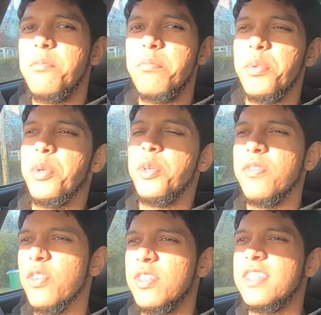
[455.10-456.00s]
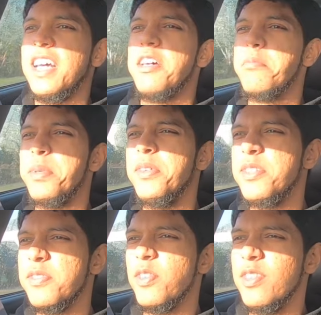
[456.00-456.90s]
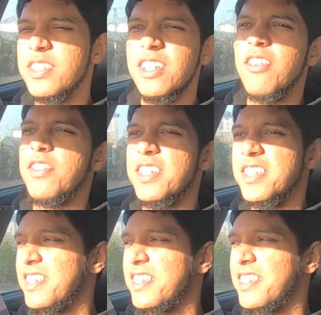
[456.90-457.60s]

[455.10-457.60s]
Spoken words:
Beautiful sound, beautiful, it's lovely.